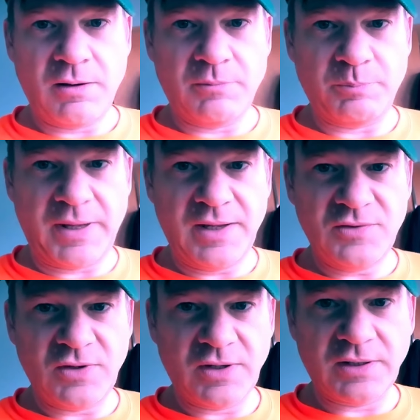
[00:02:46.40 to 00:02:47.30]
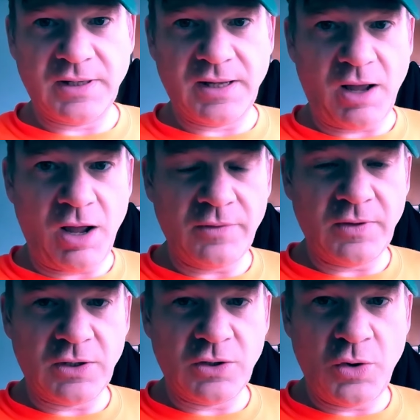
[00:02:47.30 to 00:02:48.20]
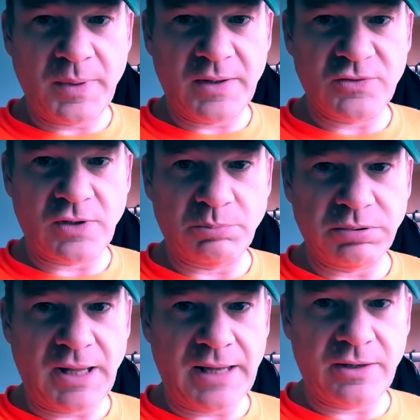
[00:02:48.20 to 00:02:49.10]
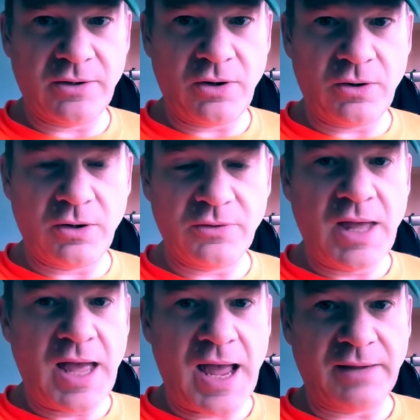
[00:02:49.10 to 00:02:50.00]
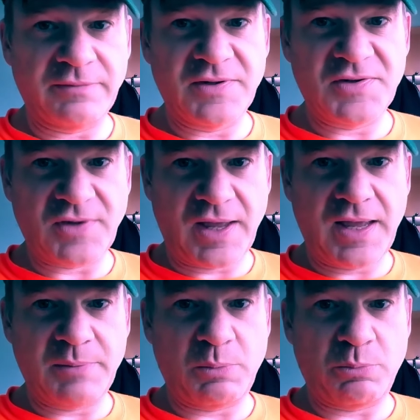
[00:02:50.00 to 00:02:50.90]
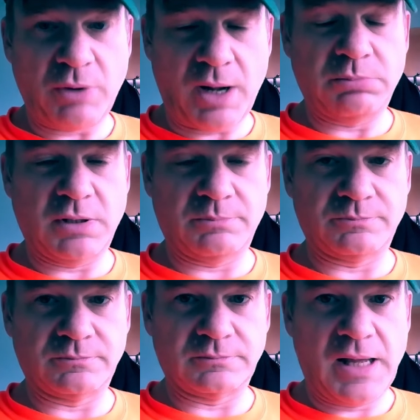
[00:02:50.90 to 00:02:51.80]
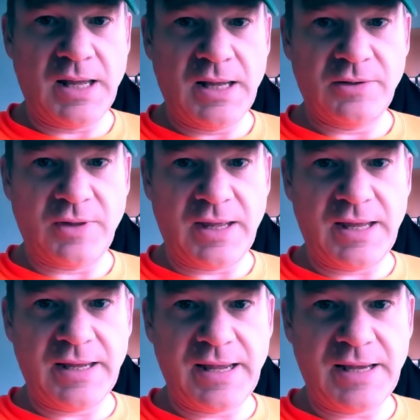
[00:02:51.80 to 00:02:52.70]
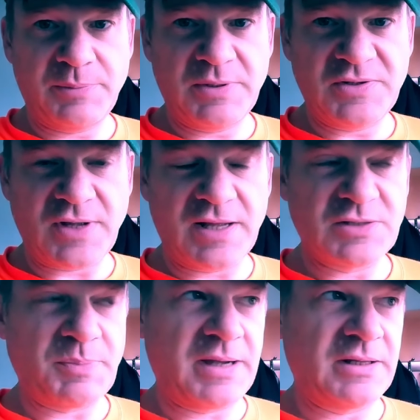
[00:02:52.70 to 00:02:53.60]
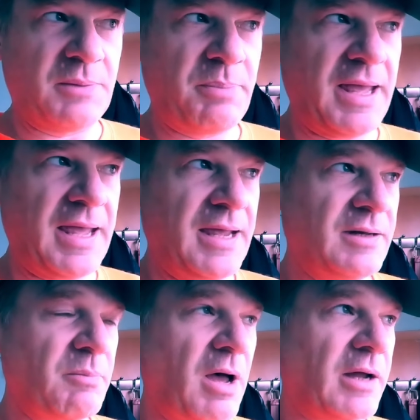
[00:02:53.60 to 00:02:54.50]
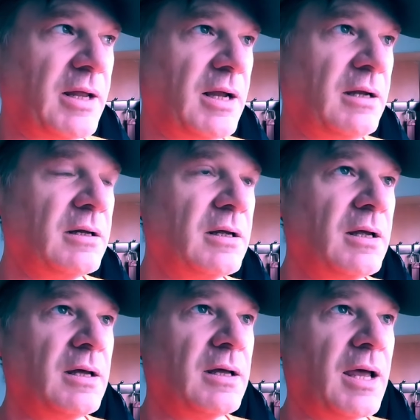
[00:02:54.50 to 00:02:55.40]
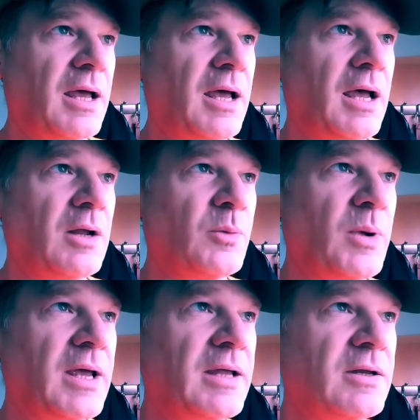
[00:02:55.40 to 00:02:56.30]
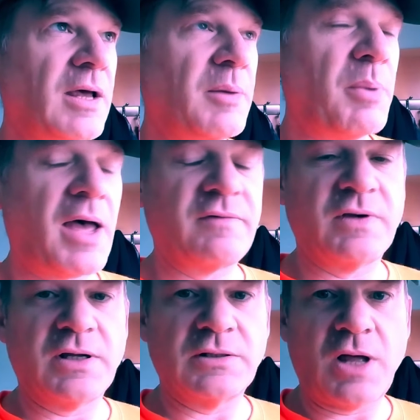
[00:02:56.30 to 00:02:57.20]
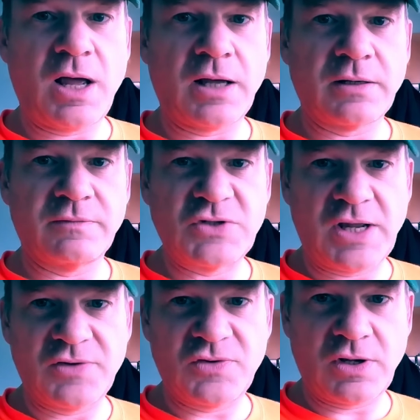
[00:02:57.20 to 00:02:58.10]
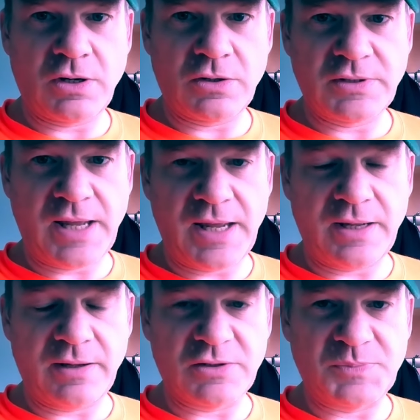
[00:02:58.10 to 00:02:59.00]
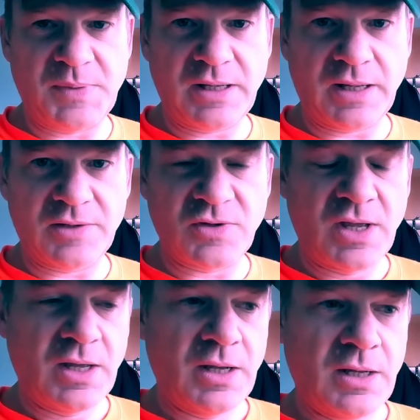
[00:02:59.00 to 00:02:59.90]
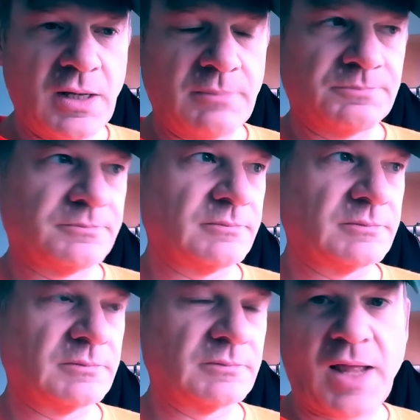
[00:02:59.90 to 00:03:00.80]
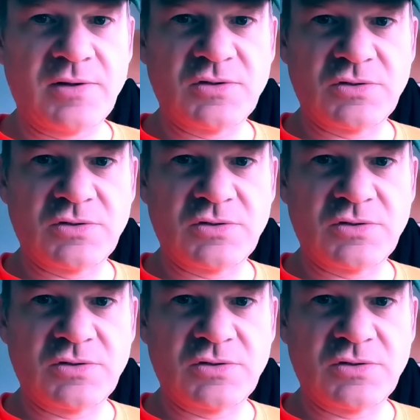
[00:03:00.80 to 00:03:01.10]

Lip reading: basically, all the humans on planet Earth have the same problem. They get possessed by the pain body, and we end up having a lot of chasing our tails because, as